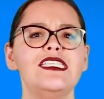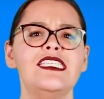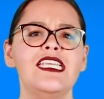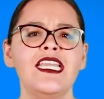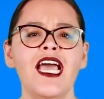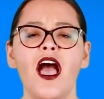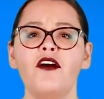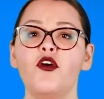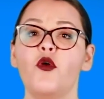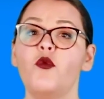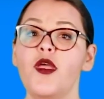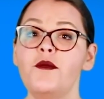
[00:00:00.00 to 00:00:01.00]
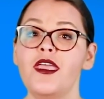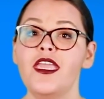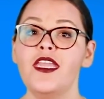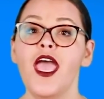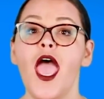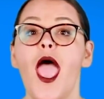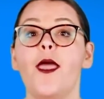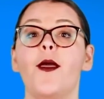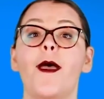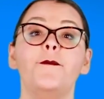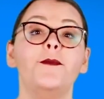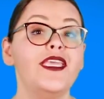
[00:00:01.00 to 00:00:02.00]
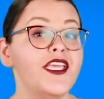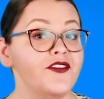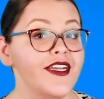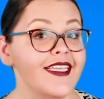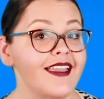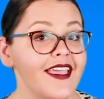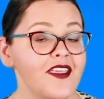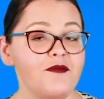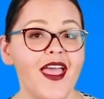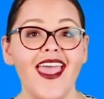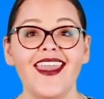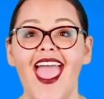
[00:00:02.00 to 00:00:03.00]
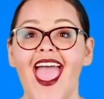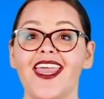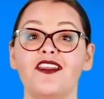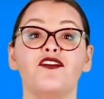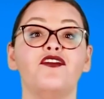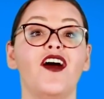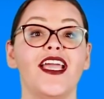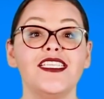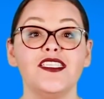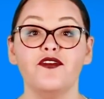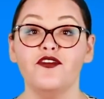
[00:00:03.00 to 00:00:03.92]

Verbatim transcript: the sin of women appearing like men and vice